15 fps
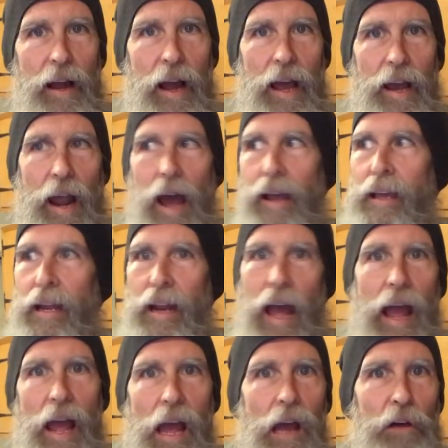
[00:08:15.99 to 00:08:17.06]
and I can
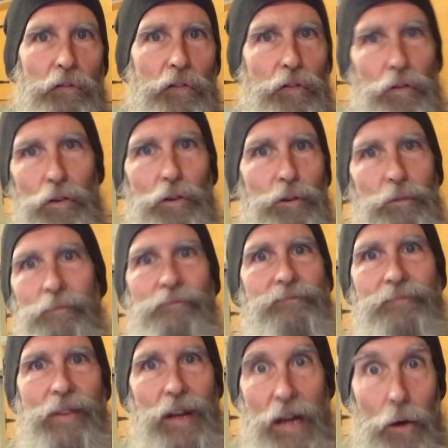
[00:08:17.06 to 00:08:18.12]
have fruit,
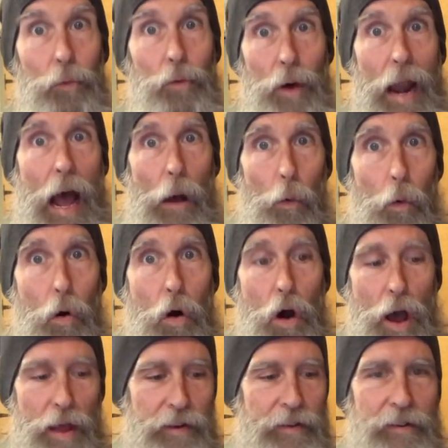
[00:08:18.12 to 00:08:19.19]
you know, what I
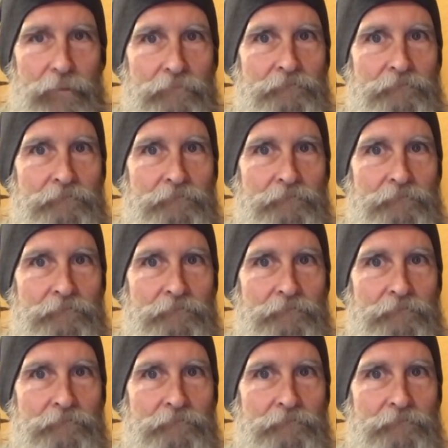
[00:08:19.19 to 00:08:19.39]
want